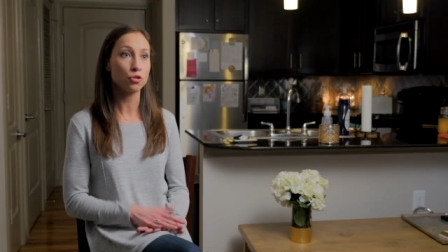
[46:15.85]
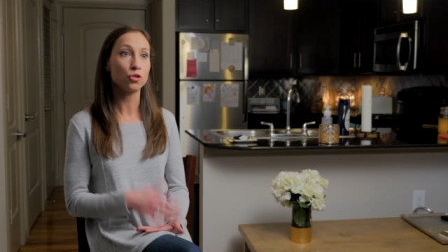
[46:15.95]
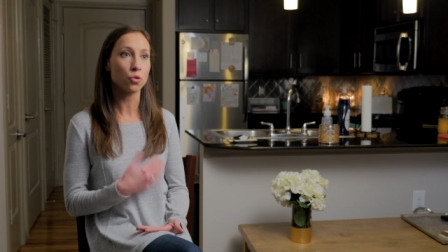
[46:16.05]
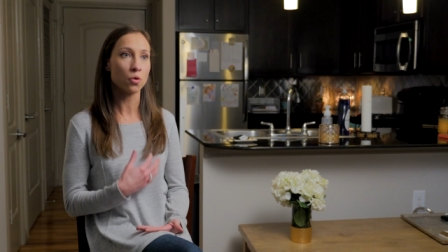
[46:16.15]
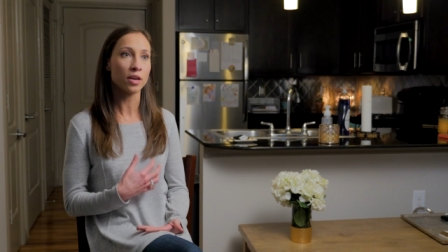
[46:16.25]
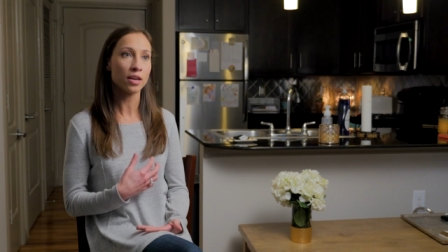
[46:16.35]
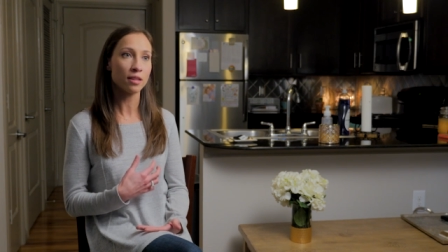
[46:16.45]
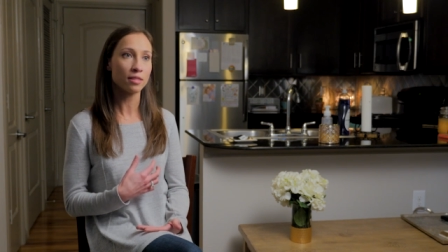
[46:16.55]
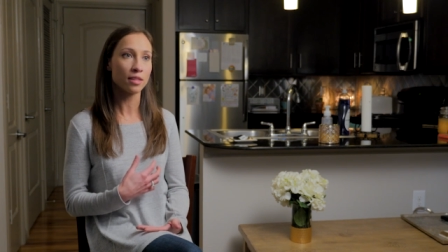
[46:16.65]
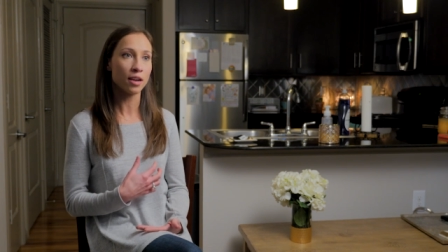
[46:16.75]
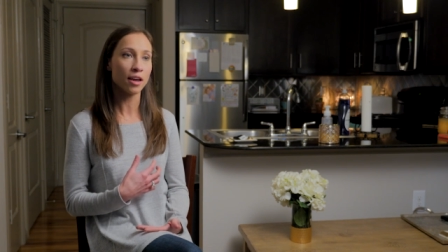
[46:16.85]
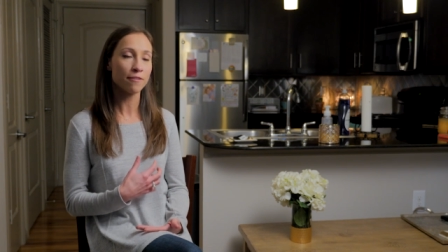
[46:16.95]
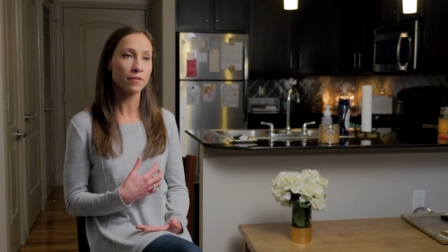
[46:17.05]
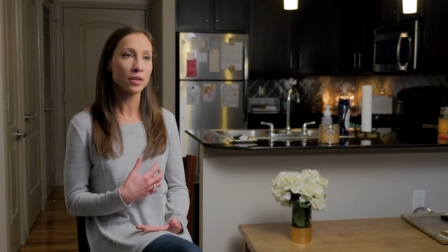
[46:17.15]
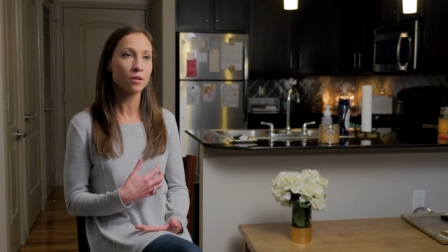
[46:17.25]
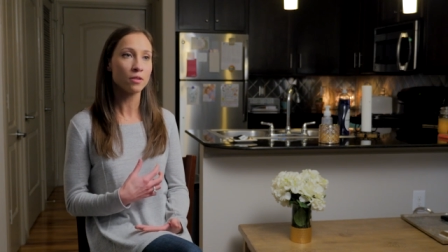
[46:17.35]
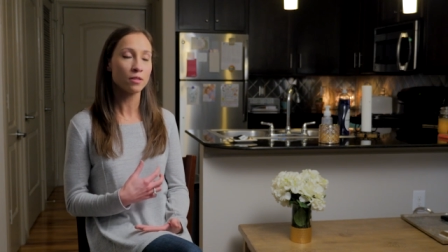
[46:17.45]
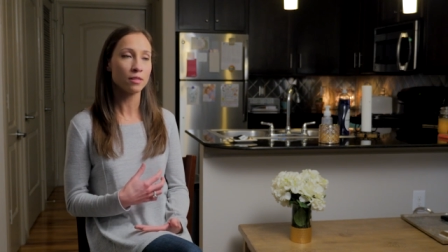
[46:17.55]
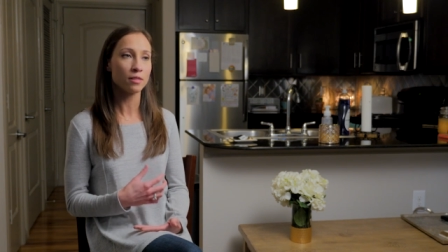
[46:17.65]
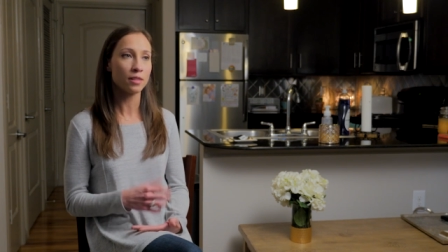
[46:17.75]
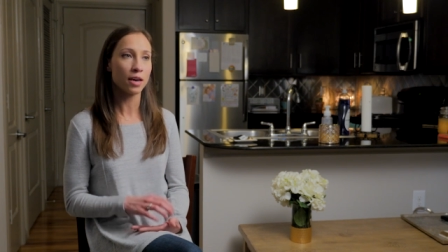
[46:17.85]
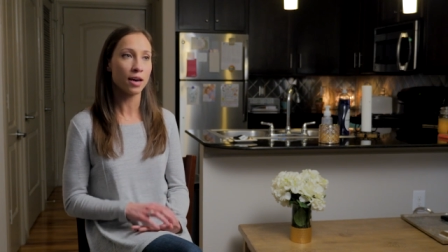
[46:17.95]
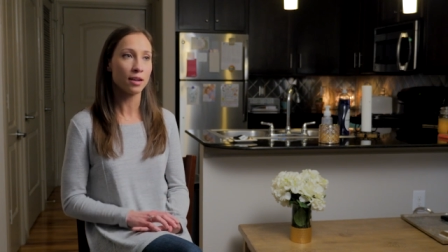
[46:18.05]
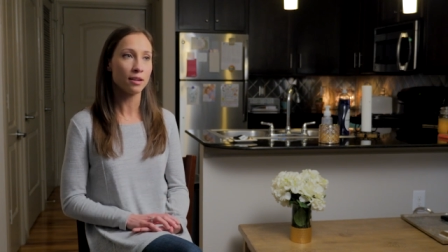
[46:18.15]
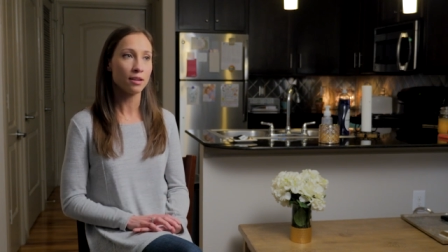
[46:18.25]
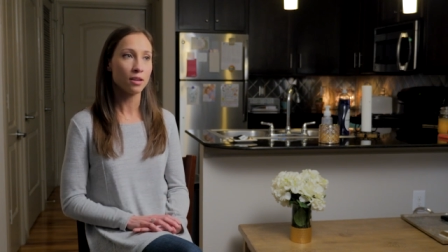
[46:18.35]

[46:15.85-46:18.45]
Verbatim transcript: joy that I feel that